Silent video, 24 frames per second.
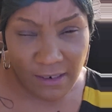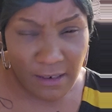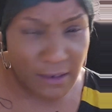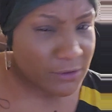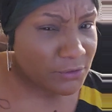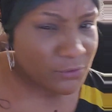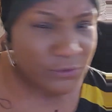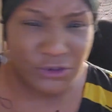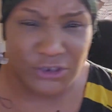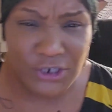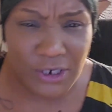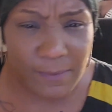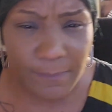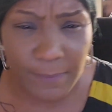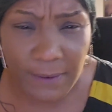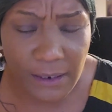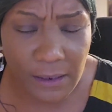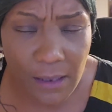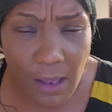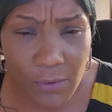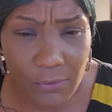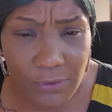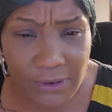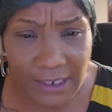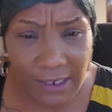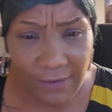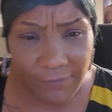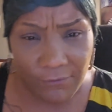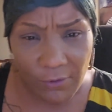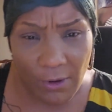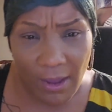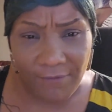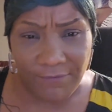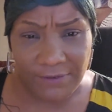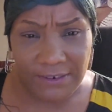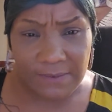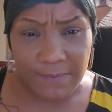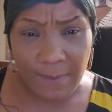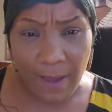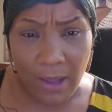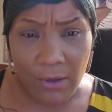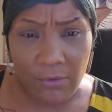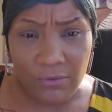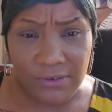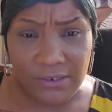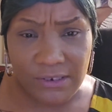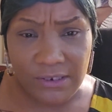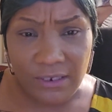You shouldn't be lonely if you have a
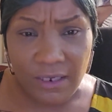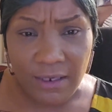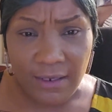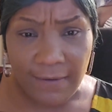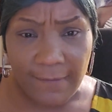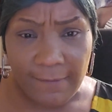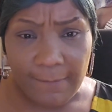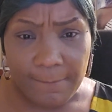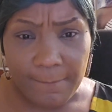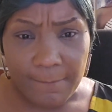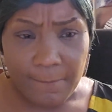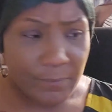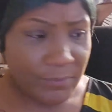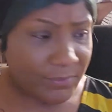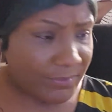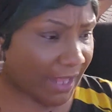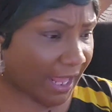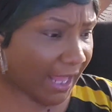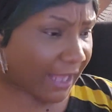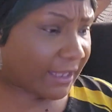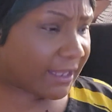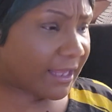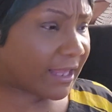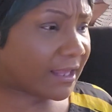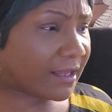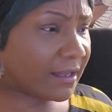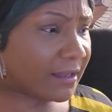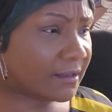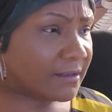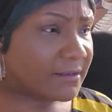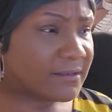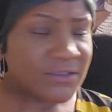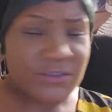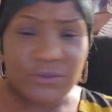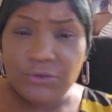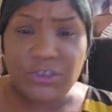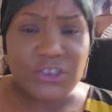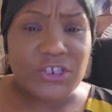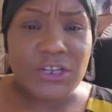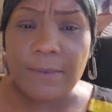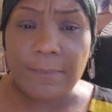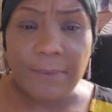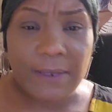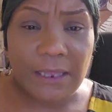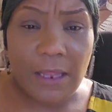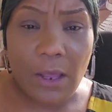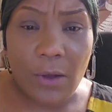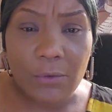spouse and kids. You shouldn't
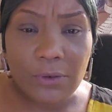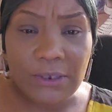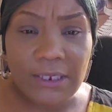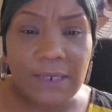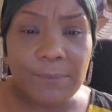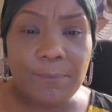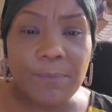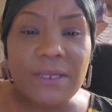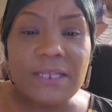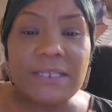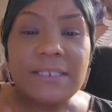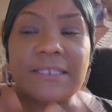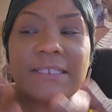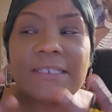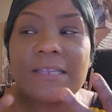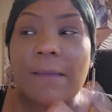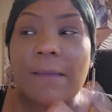be lonely, but